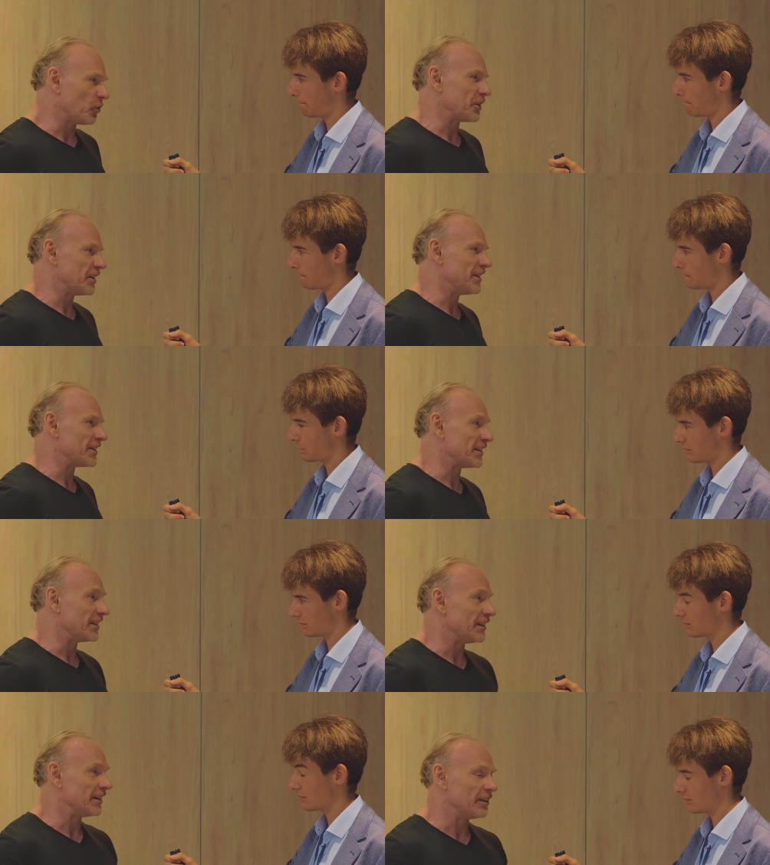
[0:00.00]
Speaker 1: 40 years, in,
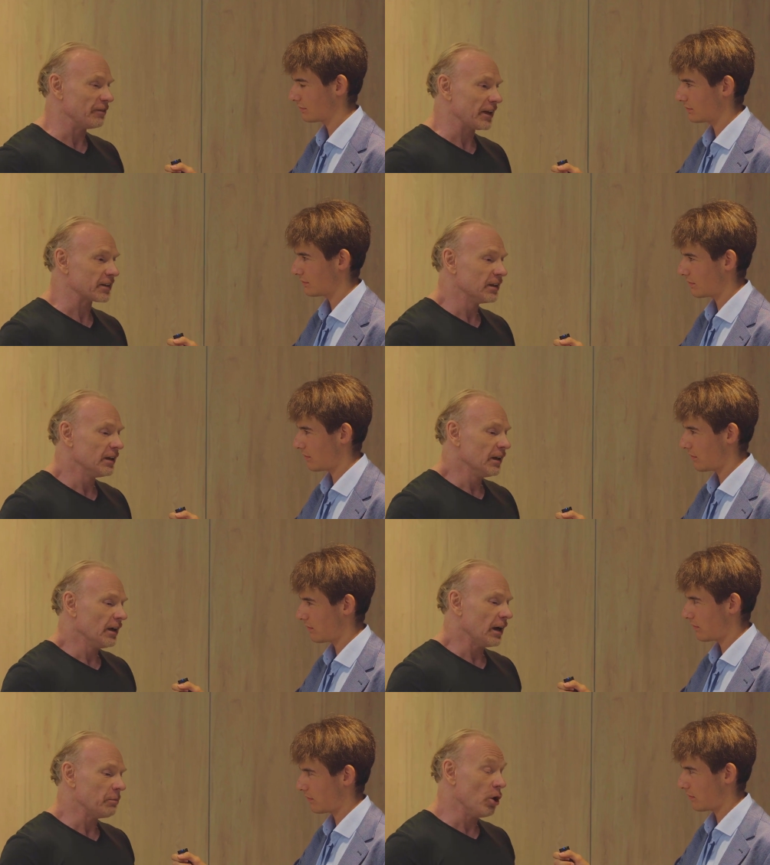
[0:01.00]
in, in effect,
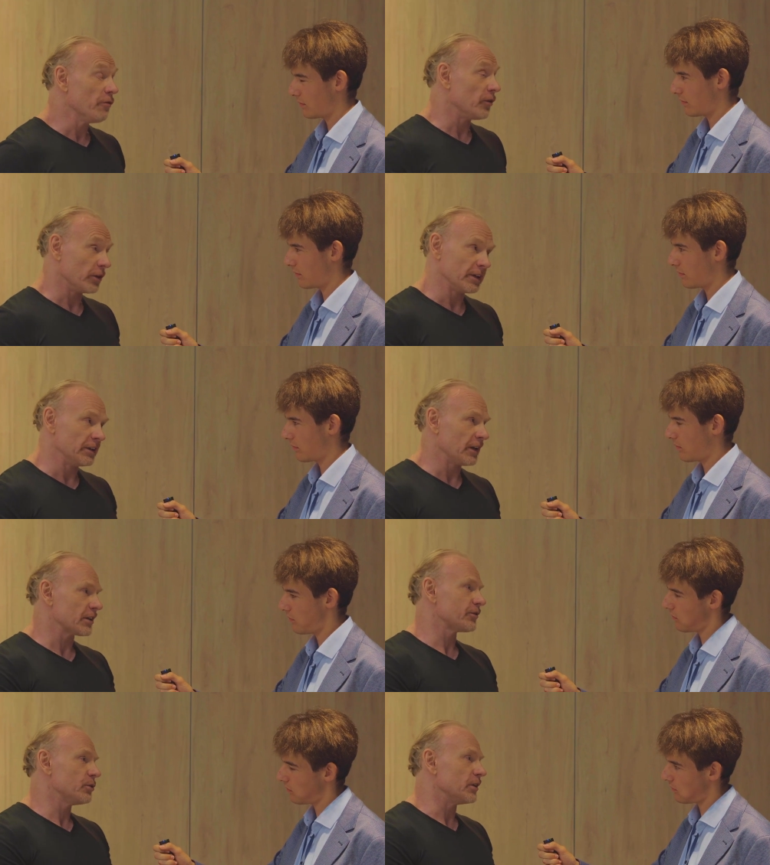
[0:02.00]
I'm hopeful that in the
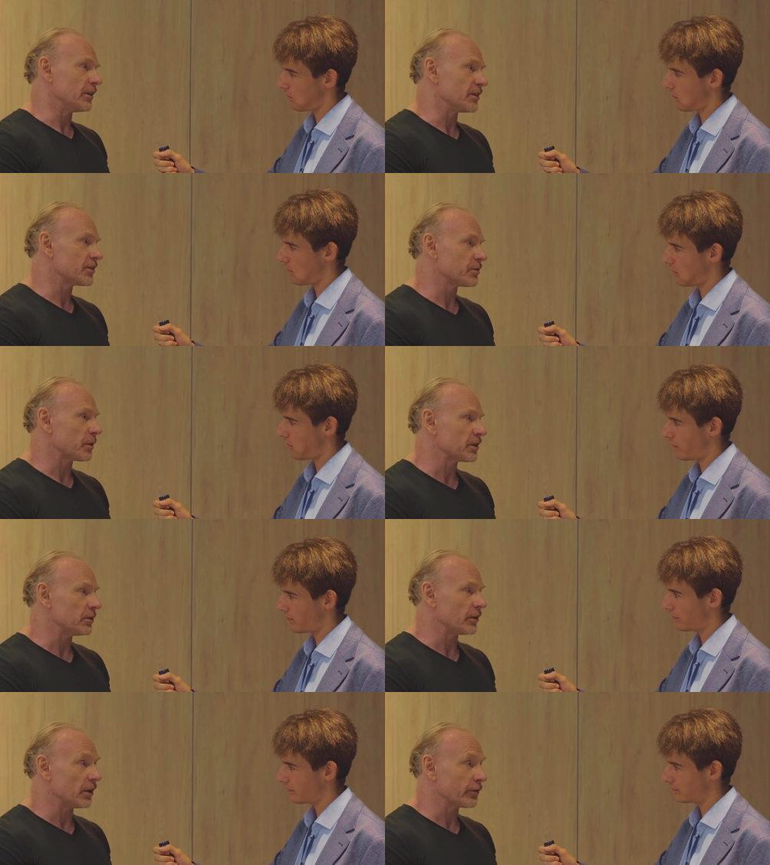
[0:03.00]
next few years, especially
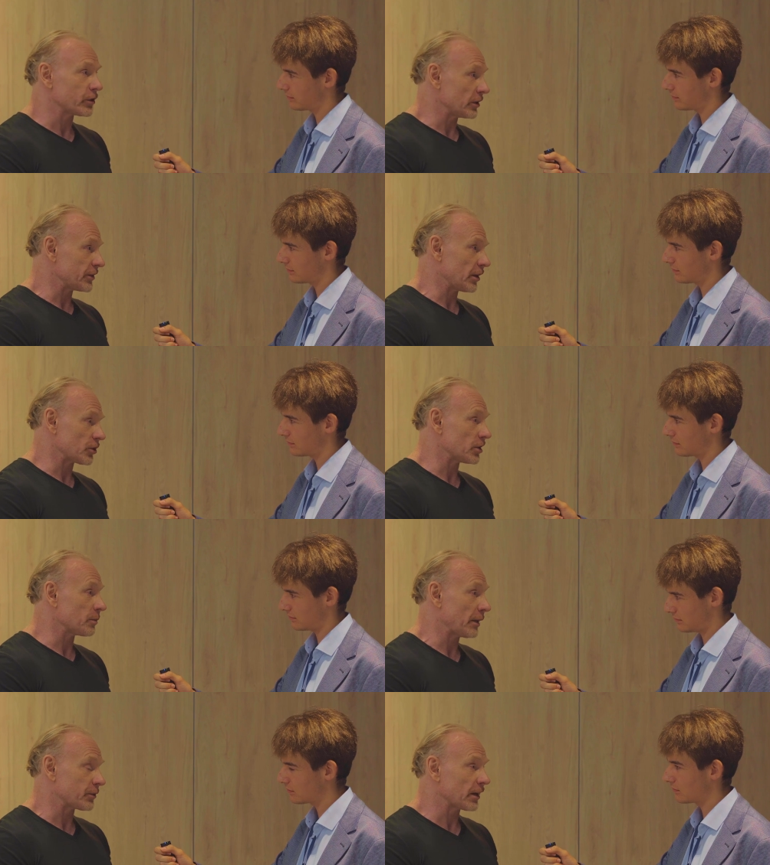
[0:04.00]
with artificial intelligence
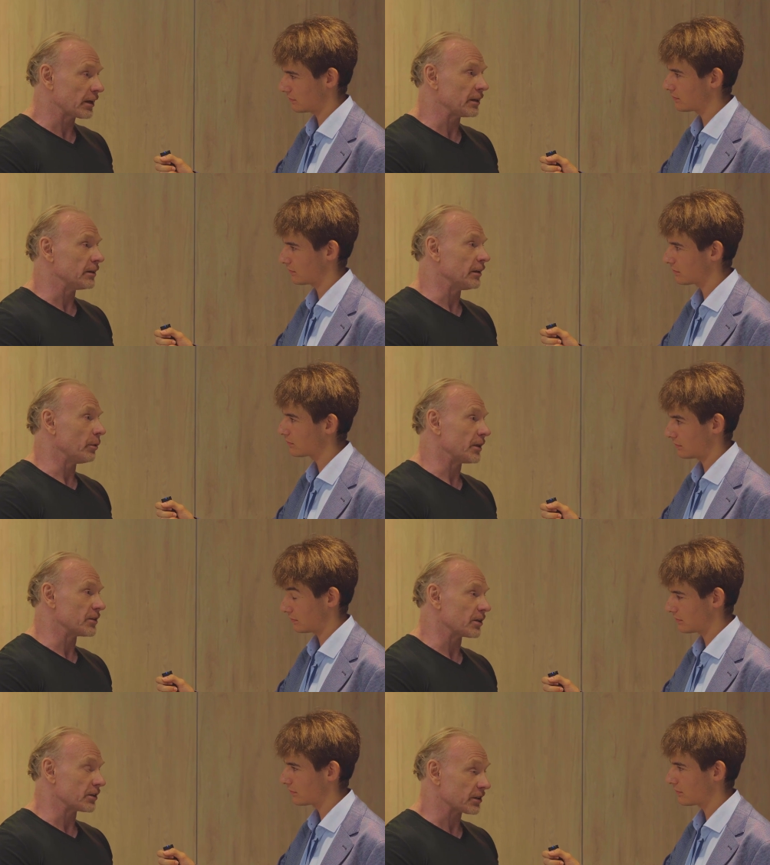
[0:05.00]
perhaps kicking in, helping
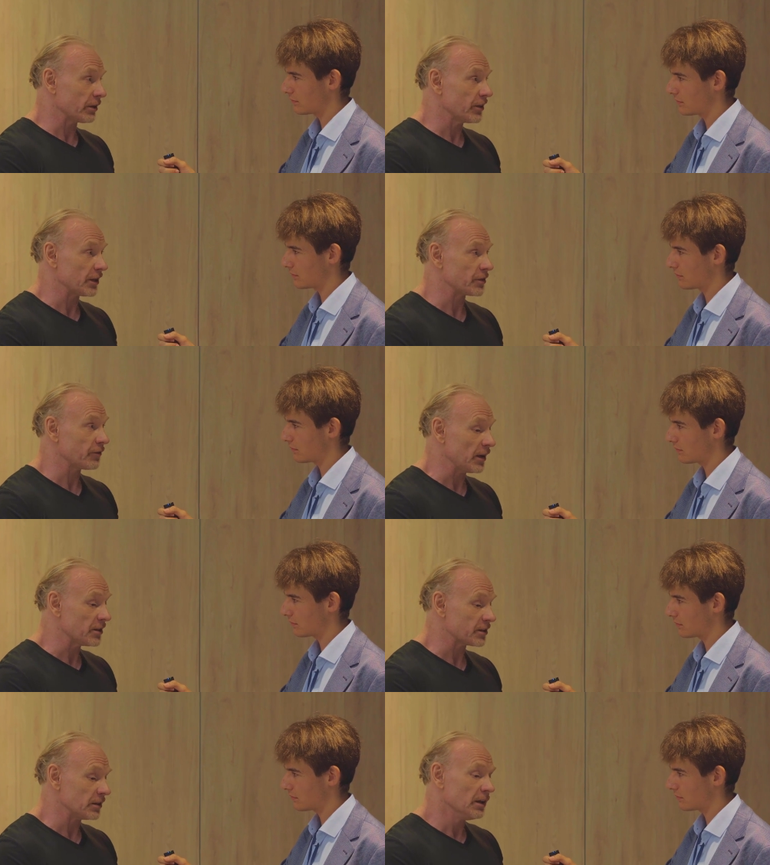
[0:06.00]
us to discover things
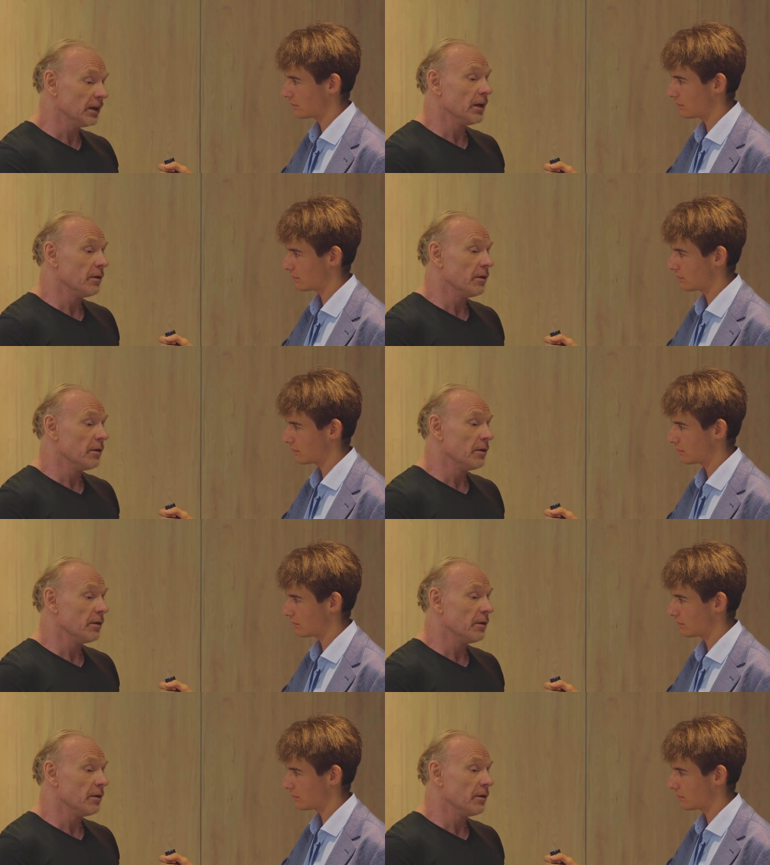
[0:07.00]
faster,